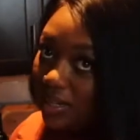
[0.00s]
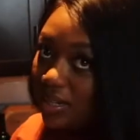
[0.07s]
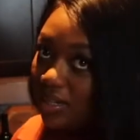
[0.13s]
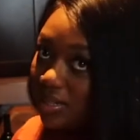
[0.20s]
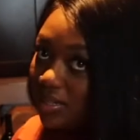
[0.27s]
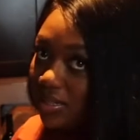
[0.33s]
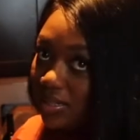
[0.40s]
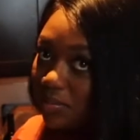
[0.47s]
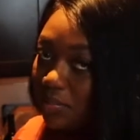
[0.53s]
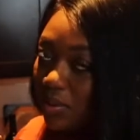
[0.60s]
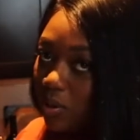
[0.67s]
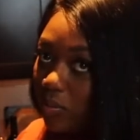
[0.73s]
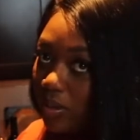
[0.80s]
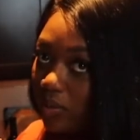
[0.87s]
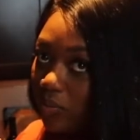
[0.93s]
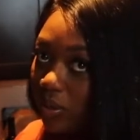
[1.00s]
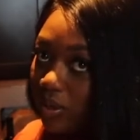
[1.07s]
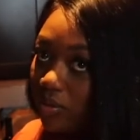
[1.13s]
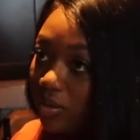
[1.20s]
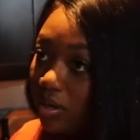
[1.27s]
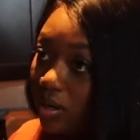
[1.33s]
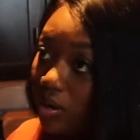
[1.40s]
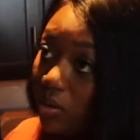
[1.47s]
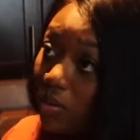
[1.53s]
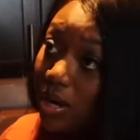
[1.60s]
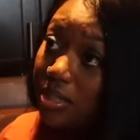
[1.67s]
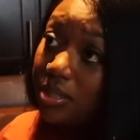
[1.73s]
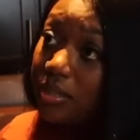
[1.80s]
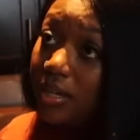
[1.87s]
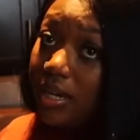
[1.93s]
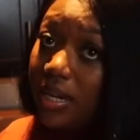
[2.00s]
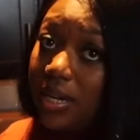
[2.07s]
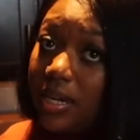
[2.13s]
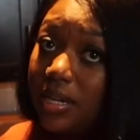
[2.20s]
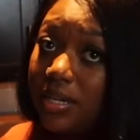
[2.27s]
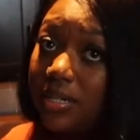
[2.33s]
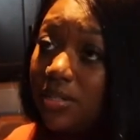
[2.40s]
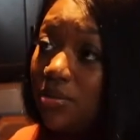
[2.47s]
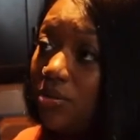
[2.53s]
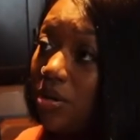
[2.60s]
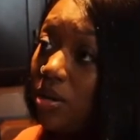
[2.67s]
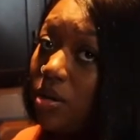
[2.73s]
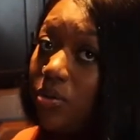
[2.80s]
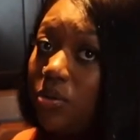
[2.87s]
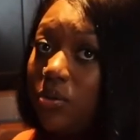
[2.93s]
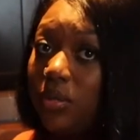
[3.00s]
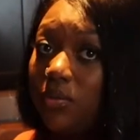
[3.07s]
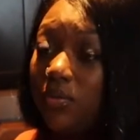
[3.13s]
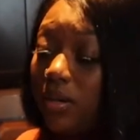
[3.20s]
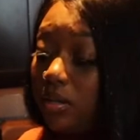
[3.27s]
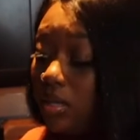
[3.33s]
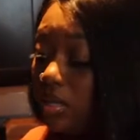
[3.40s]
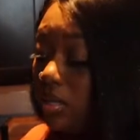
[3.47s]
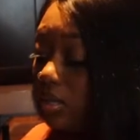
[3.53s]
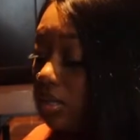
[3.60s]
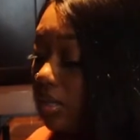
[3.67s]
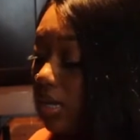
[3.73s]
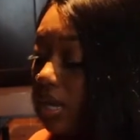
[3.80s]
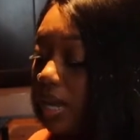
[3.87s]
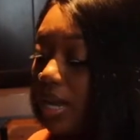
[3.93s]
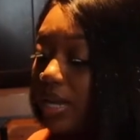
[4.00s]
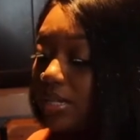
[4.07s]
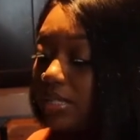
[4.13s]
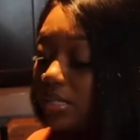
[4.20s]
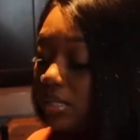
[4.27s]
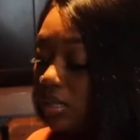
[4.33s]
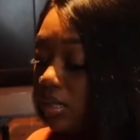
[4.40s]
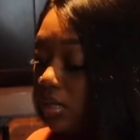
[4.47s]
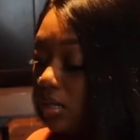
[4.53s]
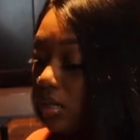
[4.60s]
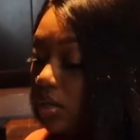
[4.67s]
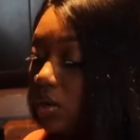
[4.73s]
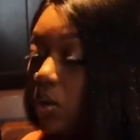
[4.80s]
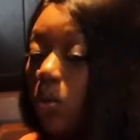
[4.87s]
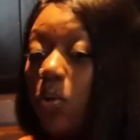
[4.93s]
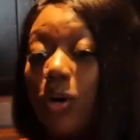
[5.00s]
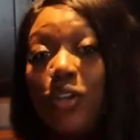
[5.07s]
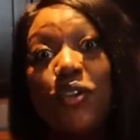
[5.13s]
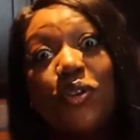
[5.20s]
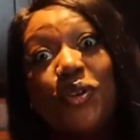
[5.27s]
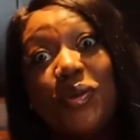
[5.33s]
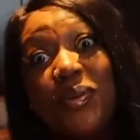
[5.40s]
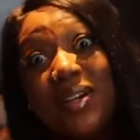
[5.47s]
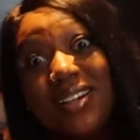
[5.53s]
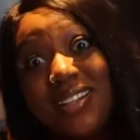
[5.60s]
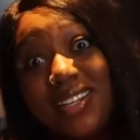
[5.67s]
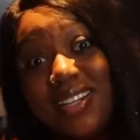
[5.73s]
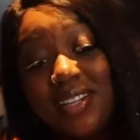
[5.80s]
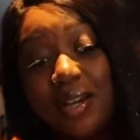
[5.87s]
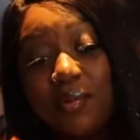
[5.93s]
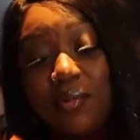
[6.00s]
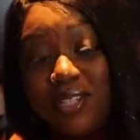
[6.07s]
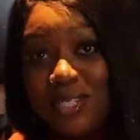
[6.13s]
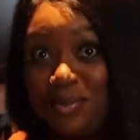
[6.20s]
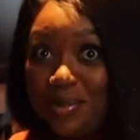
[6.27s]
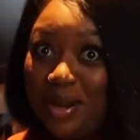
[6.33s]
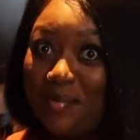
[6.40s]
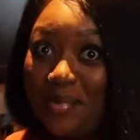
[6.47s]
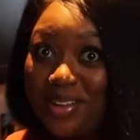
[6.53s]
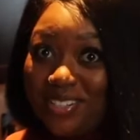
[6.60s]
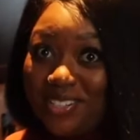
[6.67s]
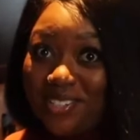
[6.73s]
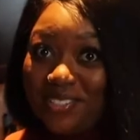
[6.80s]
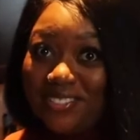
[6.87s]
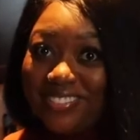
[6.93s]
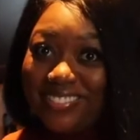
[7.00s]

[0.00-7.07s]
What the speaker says: This is the moment where you can go wash your hands, you can go do a funky good dance, or you can do a cleanup, which is what I'm about to do.